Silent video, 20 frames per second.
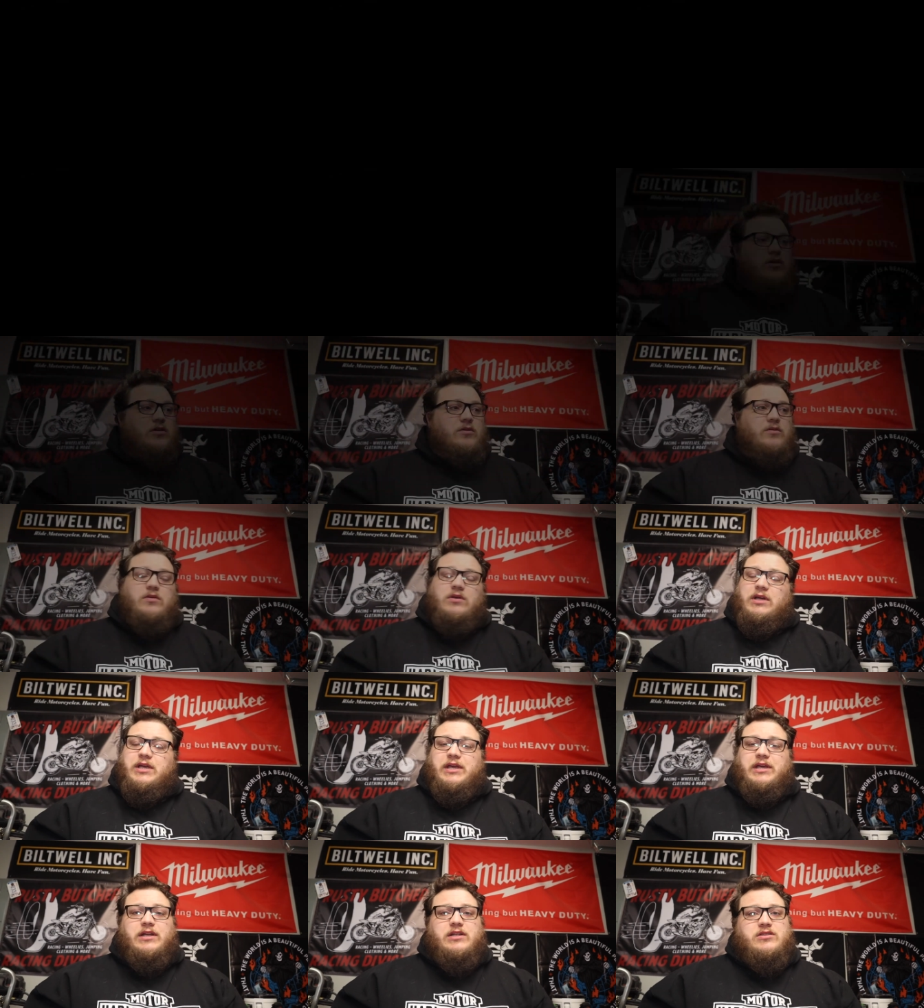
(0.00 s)
So
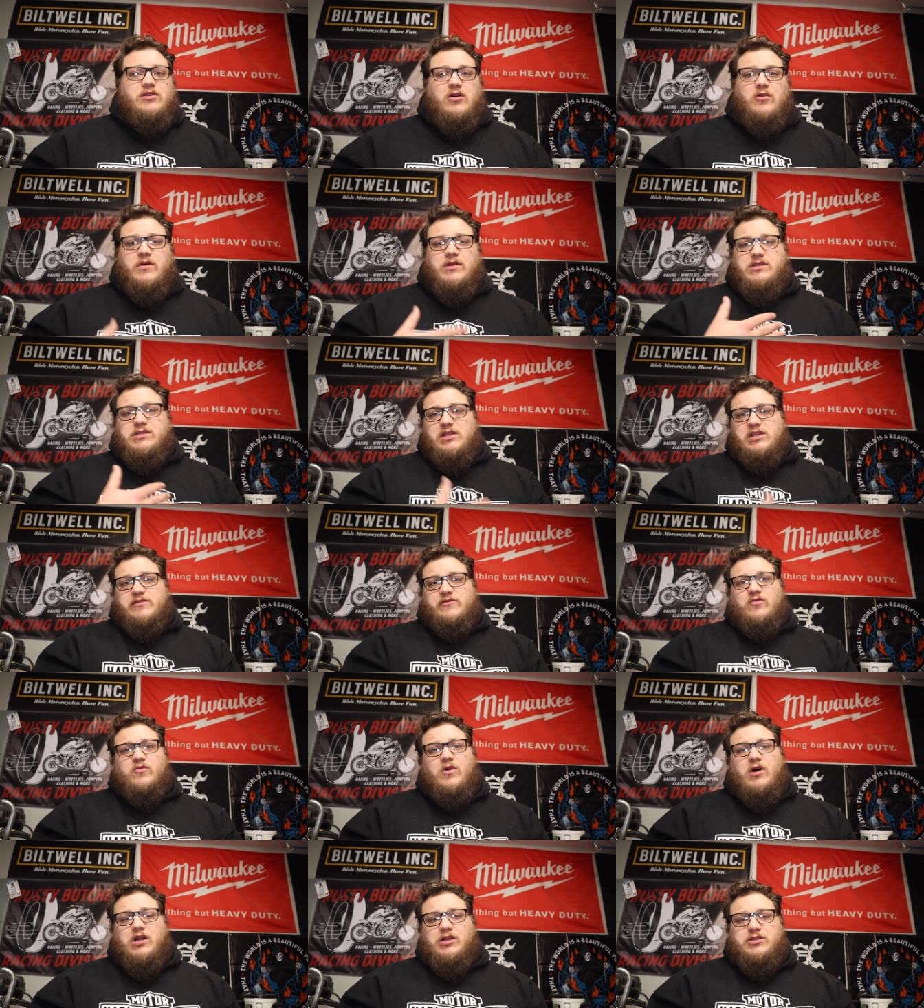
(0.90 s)
again, as always, thanks
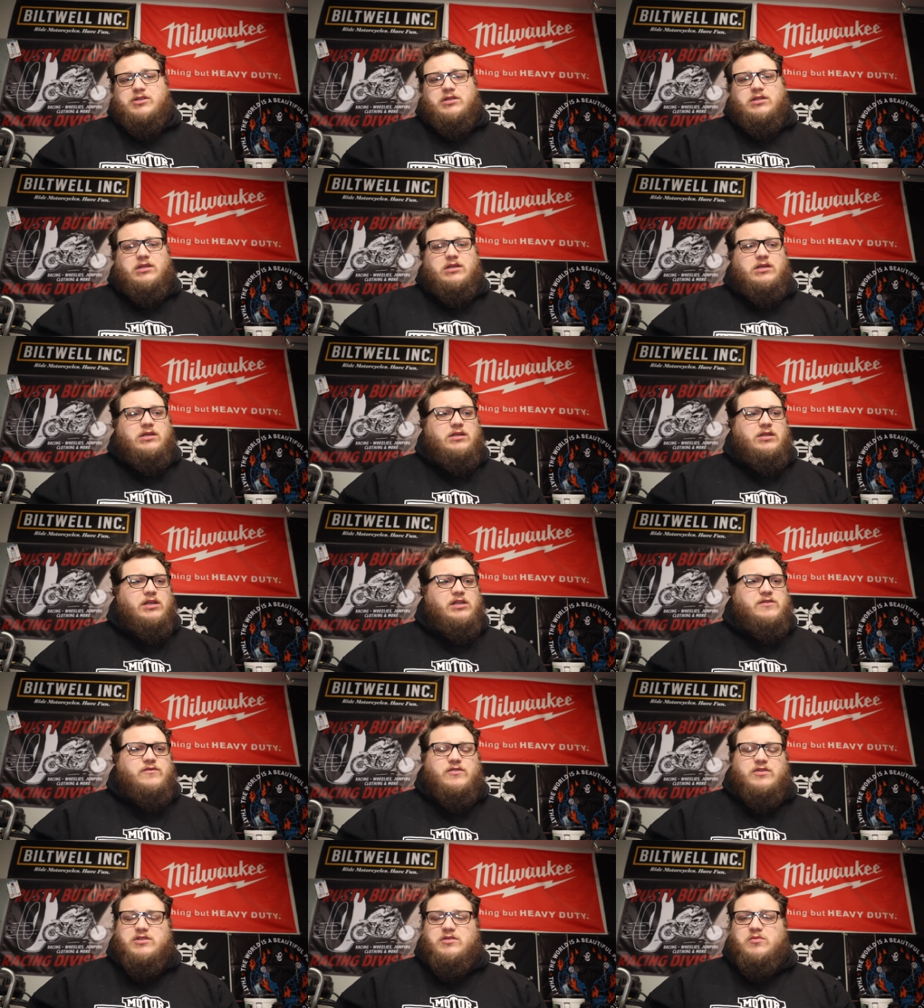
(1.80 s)
for watching. Thanks for the